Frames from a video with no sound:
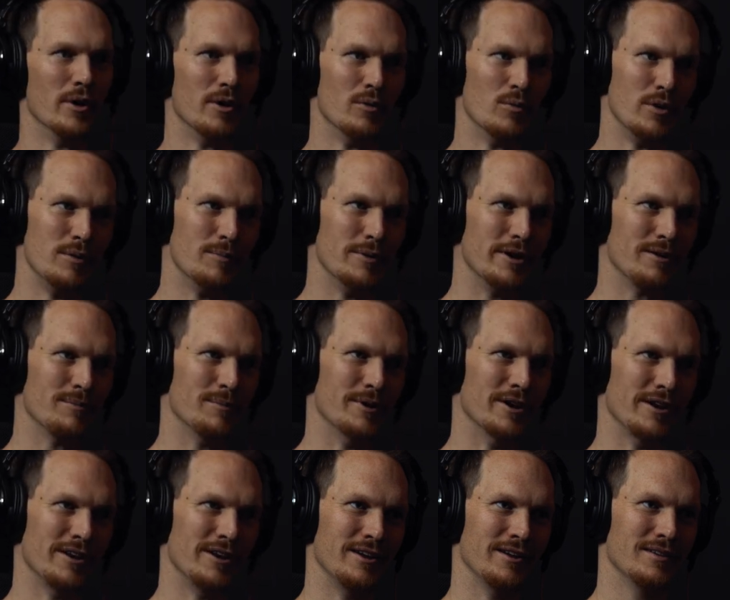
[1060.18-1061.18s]
way we make
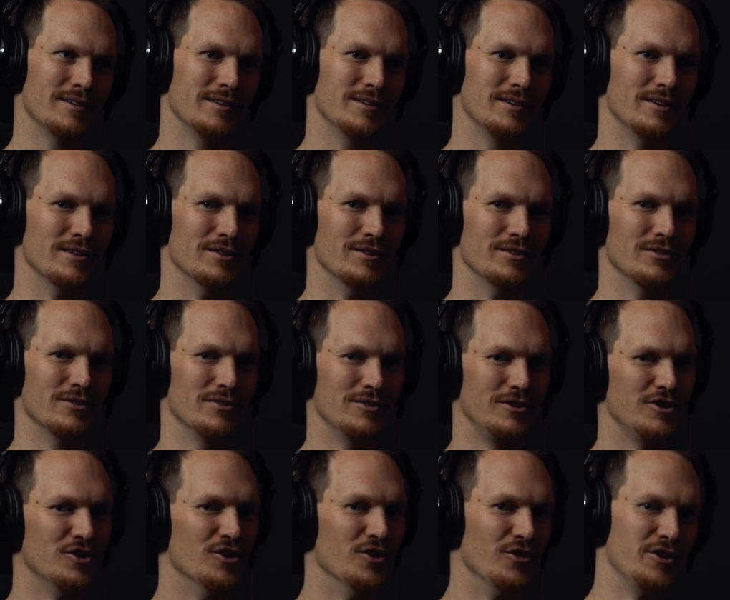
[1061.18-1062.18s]
money is,
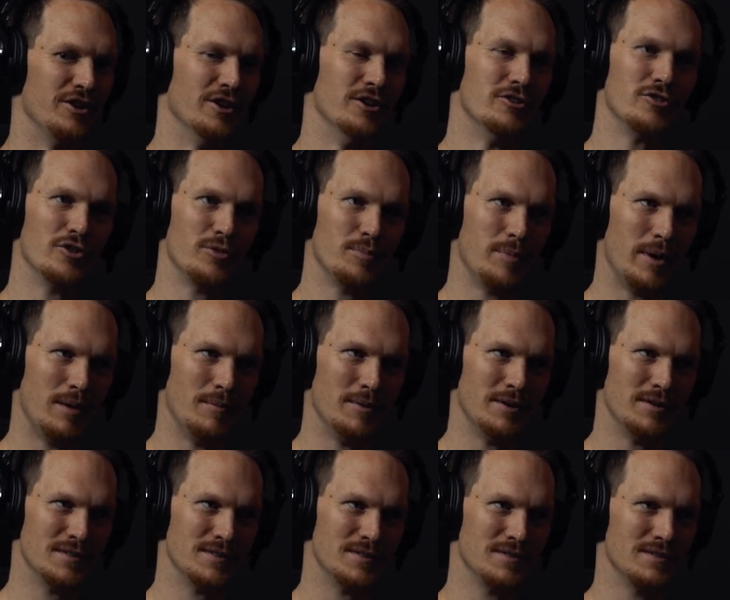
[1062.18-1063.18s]
you know, the interest
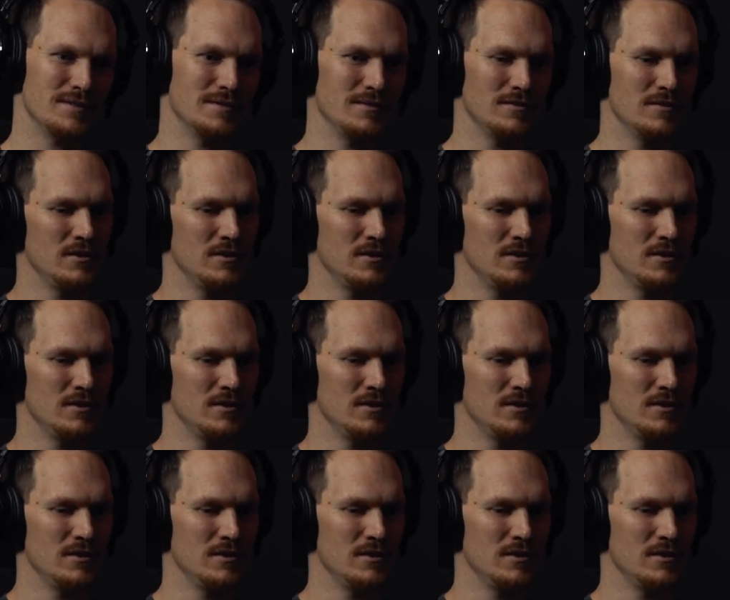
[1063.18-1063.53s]
payments,